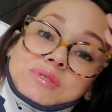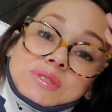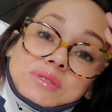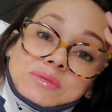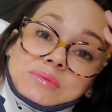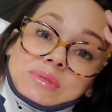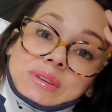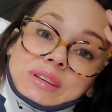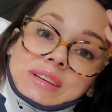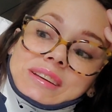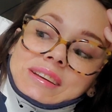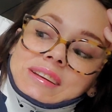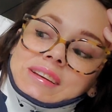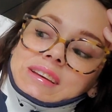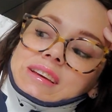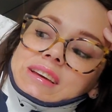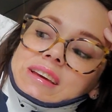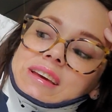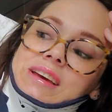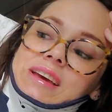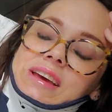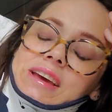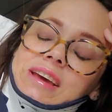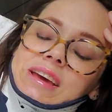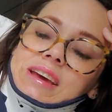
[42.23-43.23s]
doing.
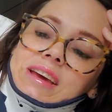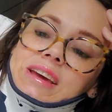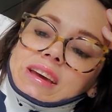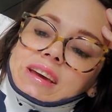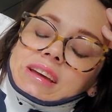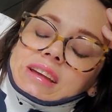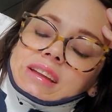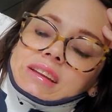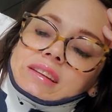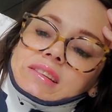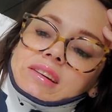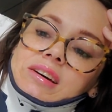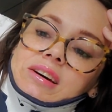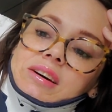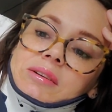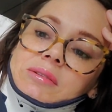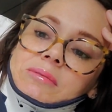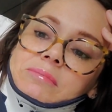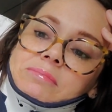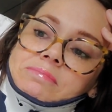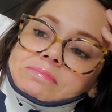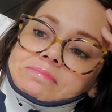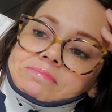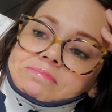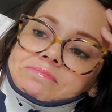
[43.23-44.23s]
And
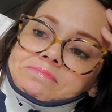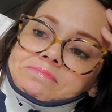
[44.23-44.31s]
um,